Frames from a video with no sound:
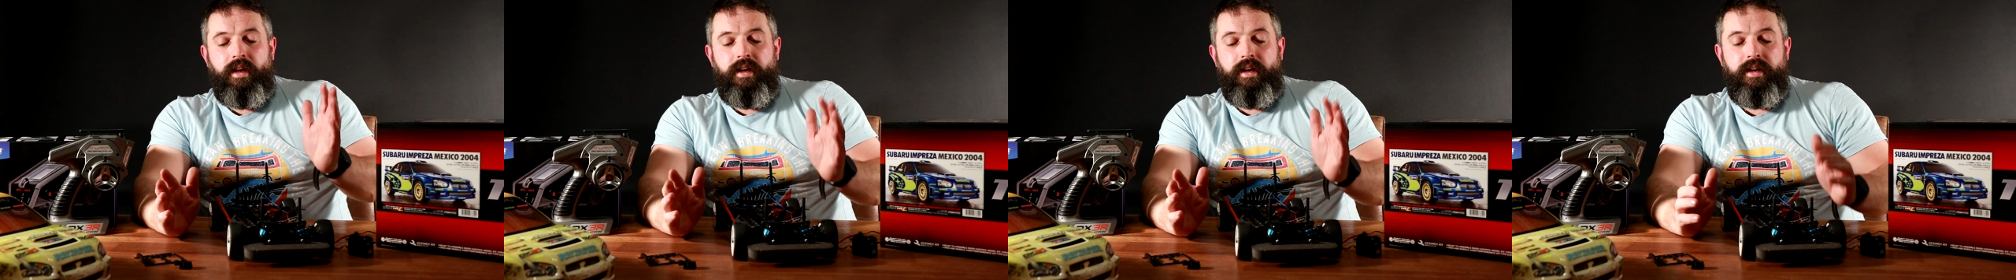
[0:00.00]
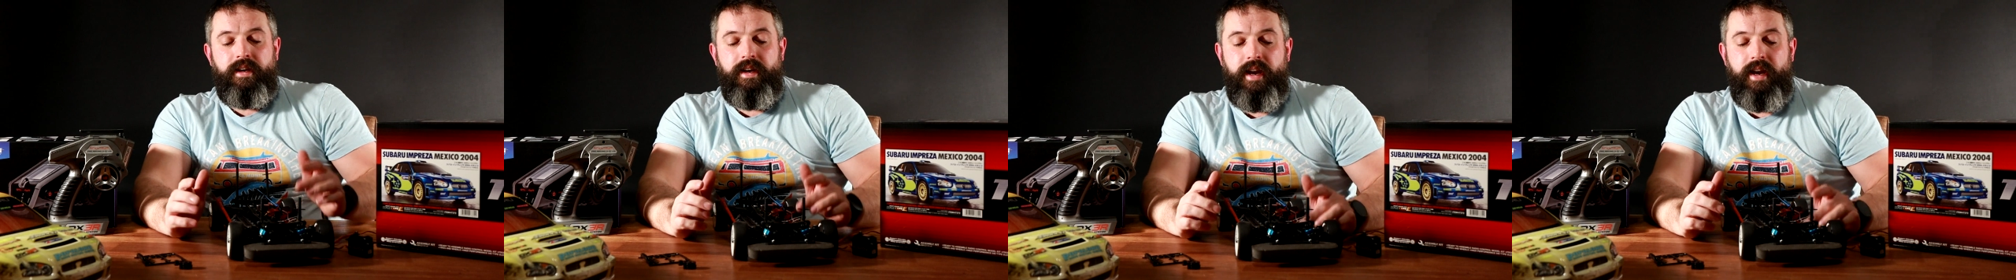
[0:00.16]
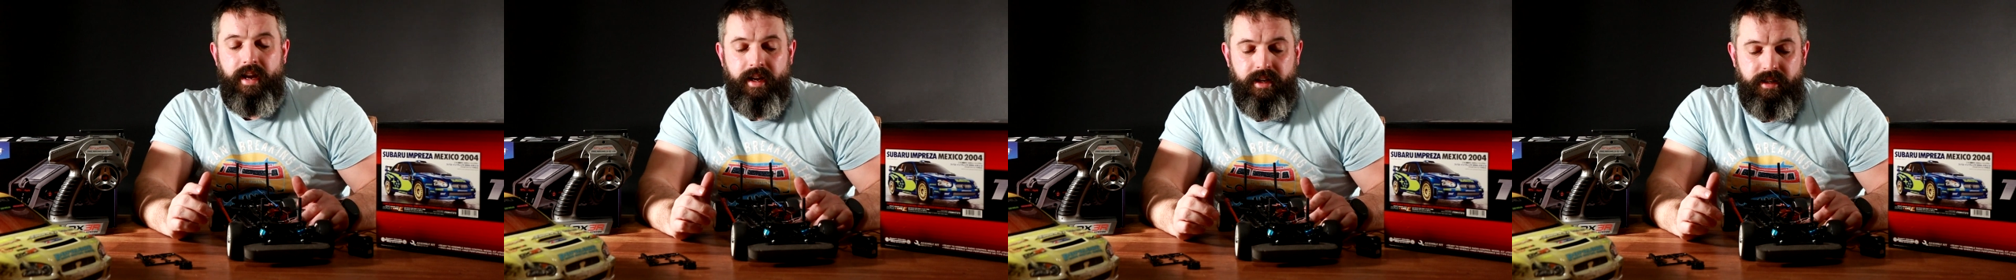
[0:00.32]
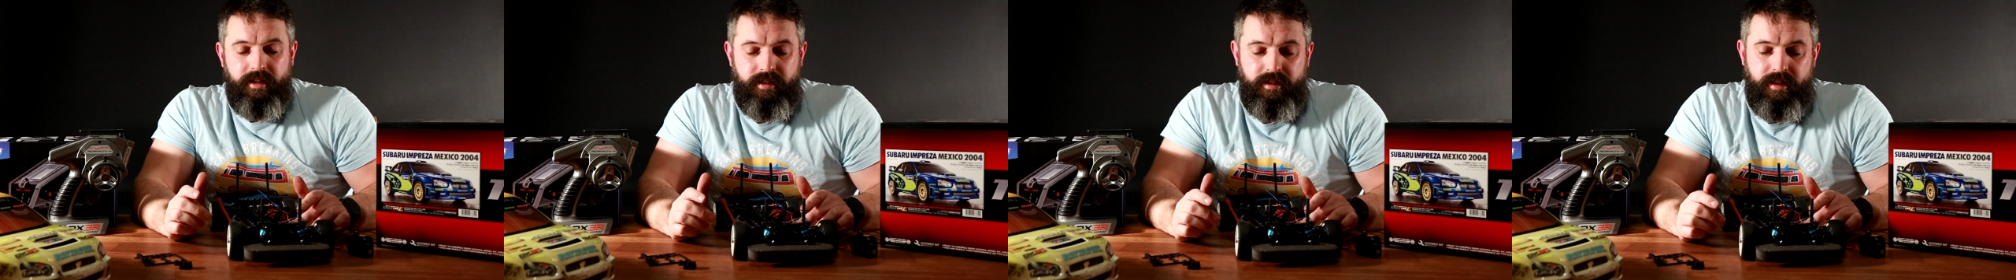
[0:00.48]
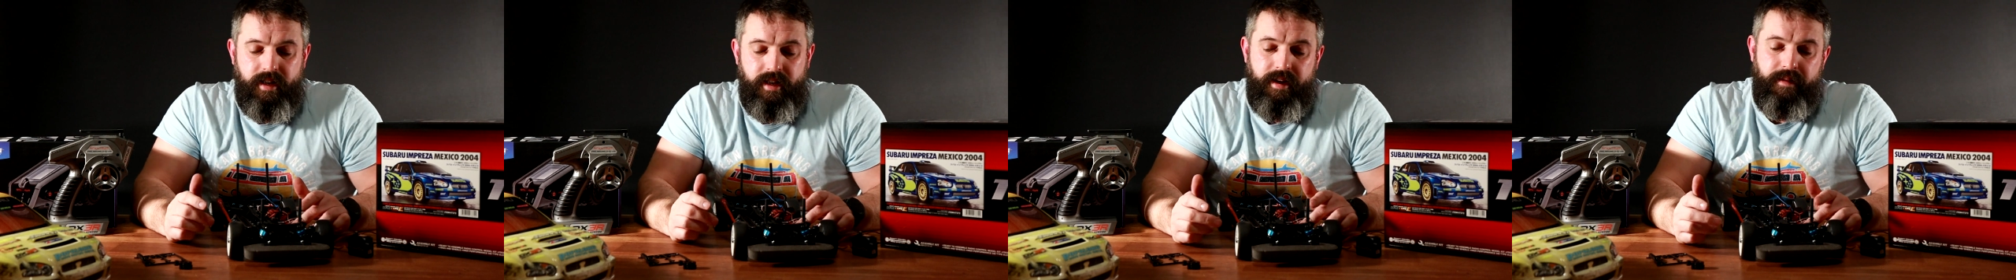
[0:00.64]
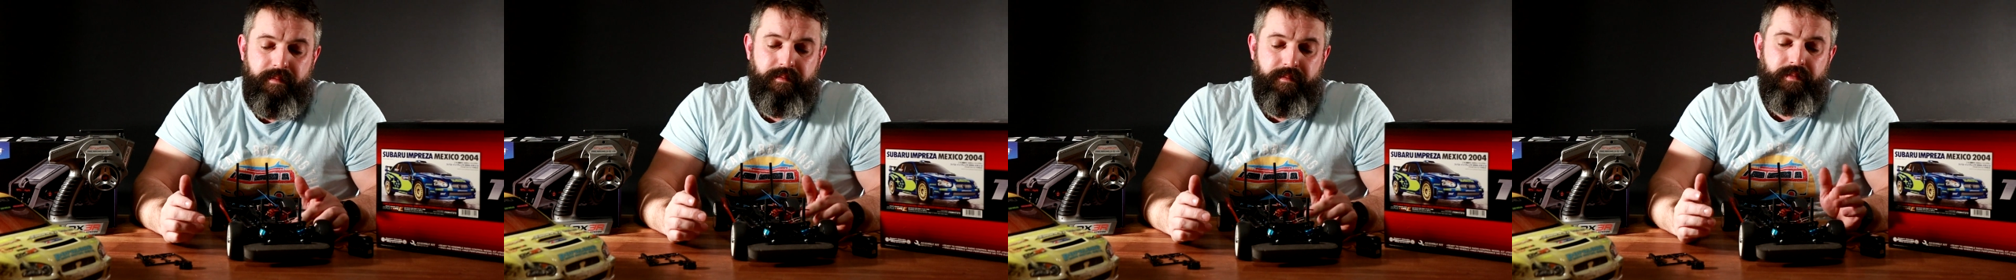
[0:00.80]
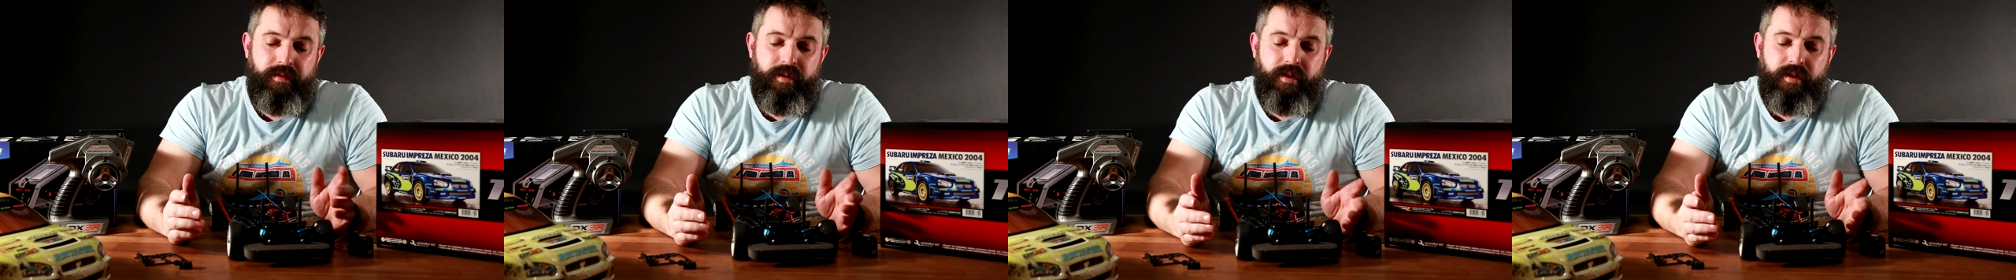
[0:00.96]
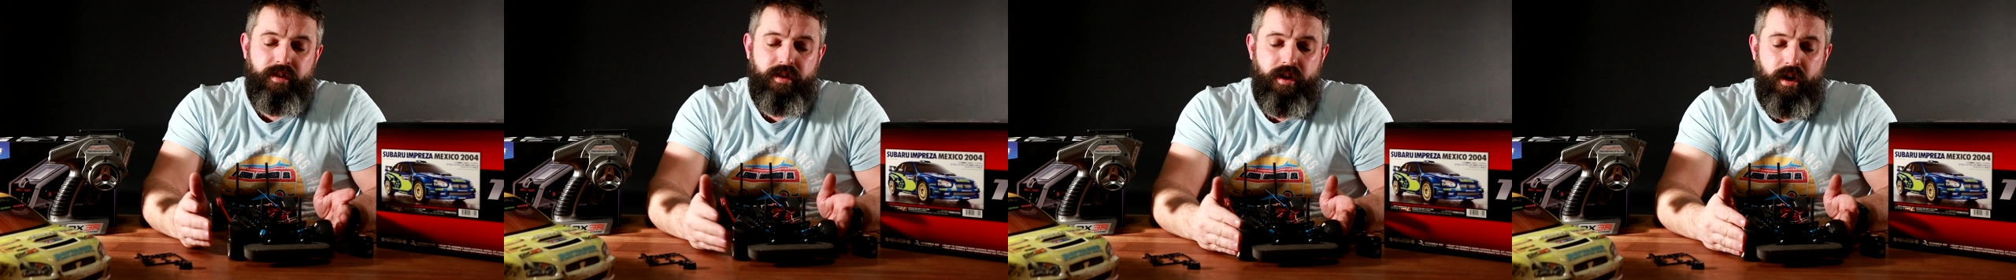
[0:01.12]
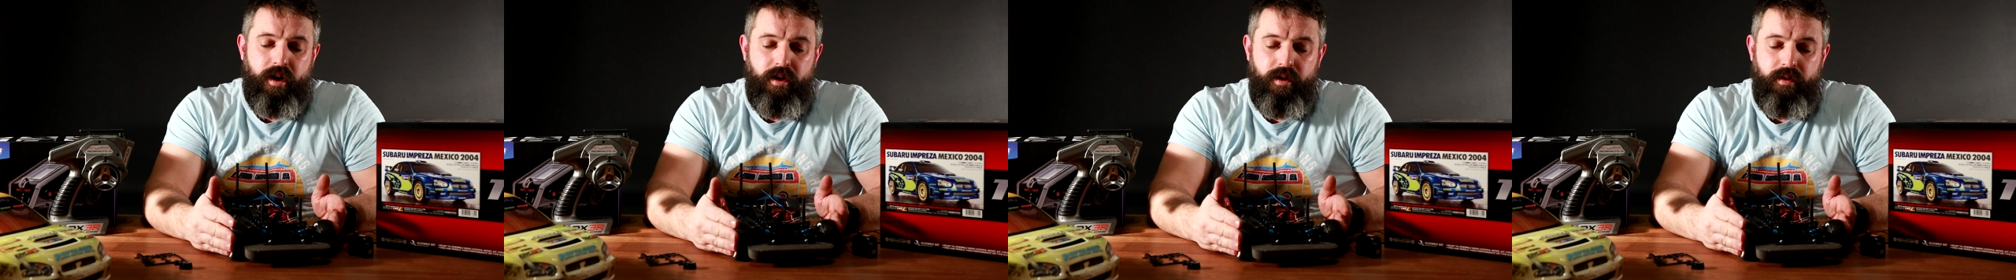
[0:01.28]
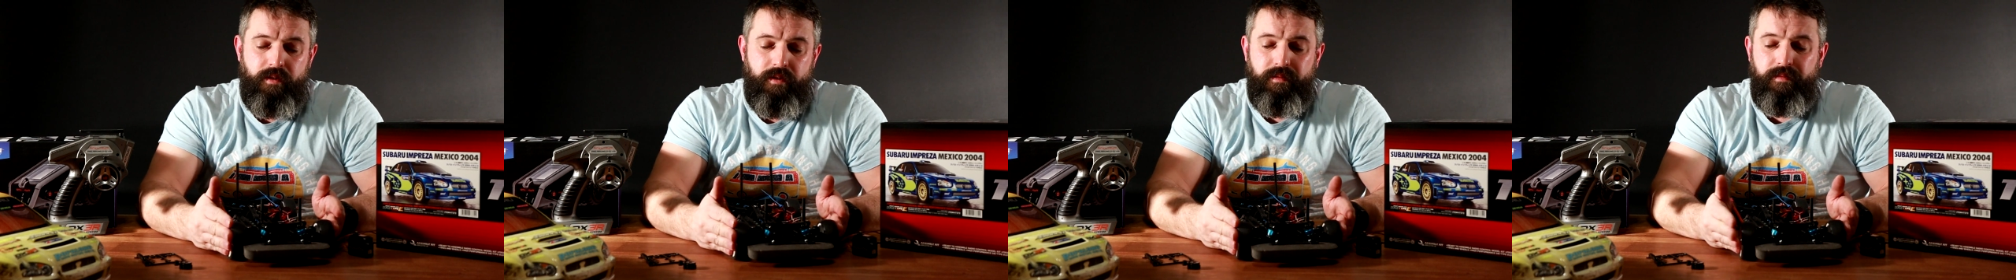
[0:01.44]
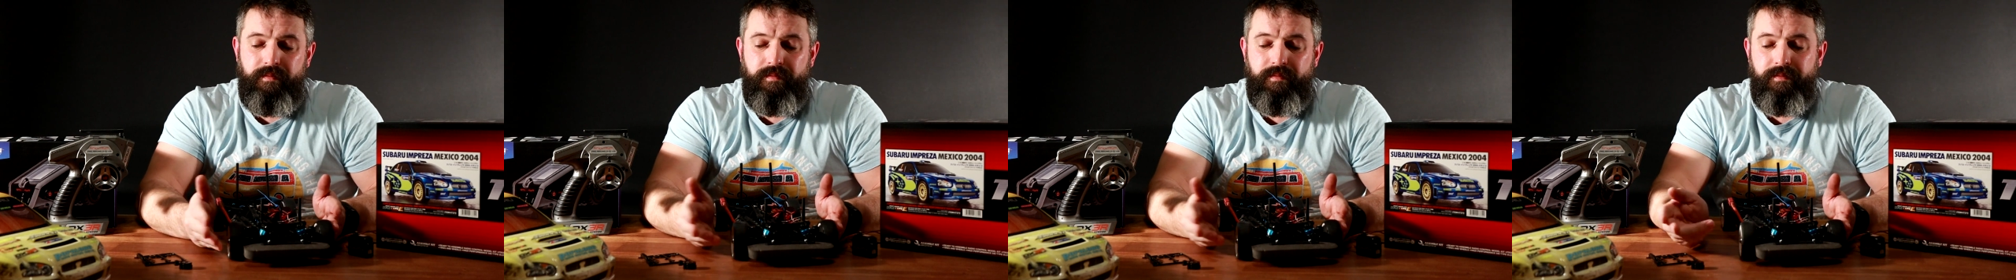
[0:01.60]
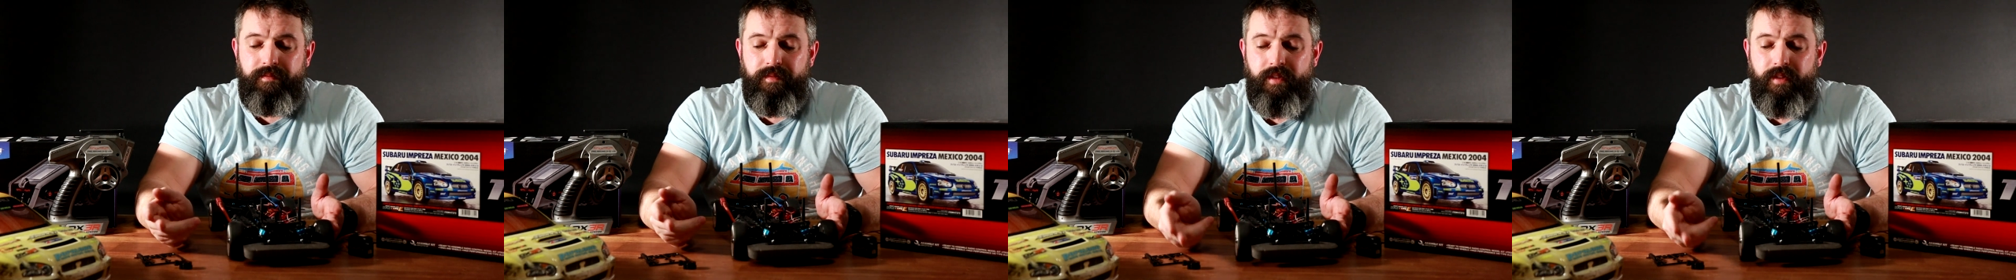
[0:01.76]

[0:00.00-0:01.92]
Next then, so